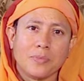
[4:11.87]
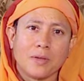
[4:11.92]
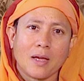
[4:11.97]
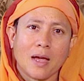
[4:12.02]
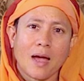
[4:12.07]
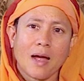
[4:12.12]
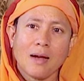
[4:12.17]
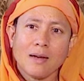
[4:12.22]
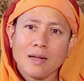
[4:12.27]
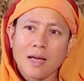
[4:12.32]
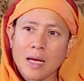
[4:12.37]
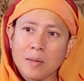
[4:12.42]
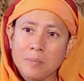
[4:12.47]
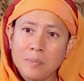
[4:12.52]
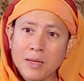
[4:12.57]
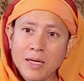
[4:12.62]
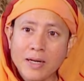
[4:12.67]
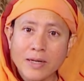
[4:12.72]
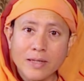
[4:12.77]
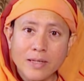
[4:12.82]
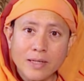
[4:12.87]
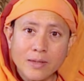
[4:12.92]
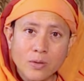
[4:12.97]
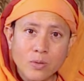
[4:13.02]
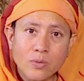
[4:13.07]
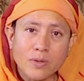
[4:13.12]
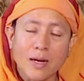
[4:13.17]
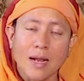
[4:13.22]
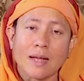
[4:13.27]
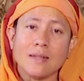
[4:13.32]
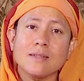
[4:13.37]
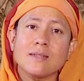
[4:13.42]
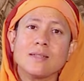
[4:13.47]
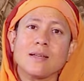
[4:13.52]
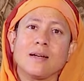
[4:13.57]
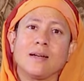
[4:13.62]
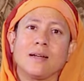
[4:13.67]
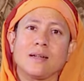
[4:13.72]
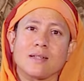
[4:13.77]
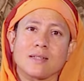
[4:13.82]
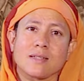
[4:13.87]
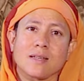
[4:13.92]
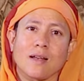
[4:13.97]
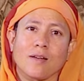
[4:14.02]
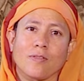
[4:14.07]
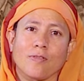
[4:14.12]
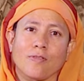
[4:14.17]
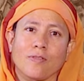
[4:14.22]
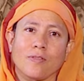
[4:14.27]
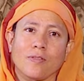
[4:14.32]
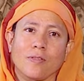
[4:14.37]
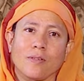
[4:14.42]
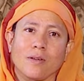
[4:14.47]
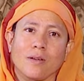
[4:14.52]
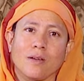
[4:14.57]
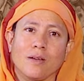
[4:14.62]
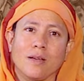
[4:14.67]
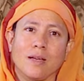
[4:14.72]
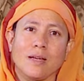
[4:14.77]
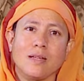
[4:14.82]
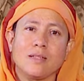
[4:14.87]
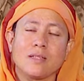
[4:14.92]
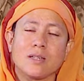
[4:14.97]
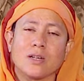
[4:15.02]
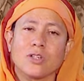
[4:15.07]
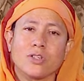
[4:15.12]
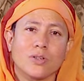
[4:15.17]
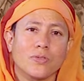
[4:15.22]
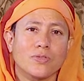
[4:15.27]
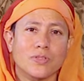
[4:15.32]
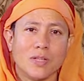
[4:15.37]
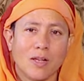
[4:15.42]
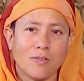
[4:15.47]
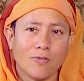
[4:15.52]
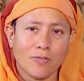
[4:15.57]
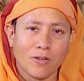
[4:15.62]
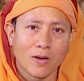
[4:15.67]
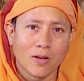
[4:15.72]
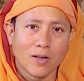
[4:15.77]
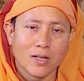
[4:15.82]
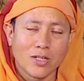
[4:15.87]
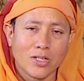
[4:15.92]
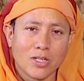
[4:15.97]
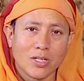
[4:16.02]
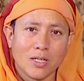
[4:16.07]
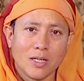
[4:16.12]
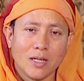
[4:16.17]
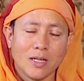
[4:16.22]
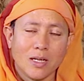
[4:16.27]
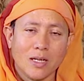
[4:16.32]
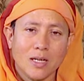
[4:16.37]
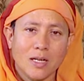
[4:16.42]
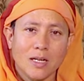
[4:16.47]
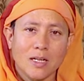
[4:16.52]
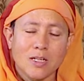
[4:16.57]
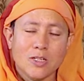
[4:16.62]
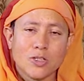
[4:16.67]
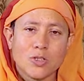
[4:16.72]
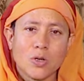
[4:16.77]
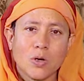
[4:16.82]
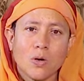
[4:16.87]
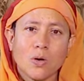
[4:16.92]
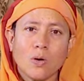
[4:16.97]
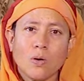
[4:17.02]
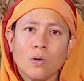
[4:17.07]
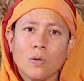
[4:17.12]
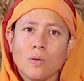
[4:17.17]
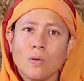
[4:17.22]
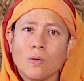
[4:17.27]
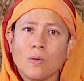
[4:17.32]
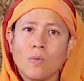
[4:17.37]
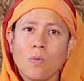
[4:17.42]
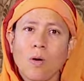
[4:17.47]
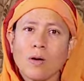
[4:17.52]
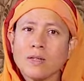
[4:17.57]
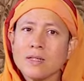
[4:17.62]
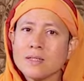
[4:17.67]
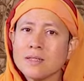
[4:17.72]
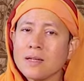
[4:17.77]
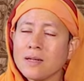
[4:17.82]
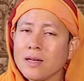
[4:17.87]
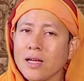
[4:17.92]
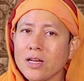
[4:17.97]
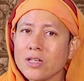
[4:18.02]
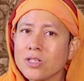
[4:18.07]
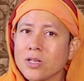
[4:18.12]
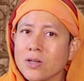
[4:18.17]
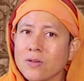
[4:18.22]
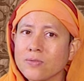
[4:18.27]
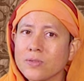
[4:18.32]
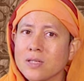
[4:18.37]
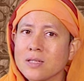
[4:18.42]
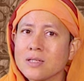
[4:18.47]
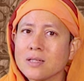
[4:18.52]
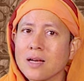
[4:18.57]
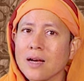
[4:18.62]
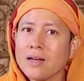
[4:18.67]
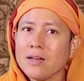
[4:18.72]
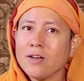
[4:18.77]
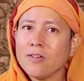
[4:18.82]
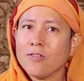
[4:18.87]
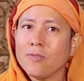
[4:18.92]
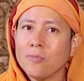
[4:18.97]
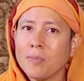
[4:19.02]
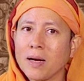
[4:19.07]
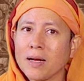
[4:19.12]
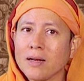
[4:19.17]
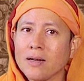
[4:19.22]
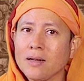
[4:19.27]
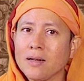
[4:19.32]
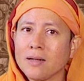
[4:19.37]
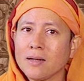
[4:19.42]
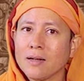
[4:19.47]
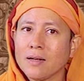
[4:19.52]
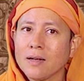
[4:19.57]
and ability to transcend itself in search of self-knowledge. So what is the nature of this kind of mind?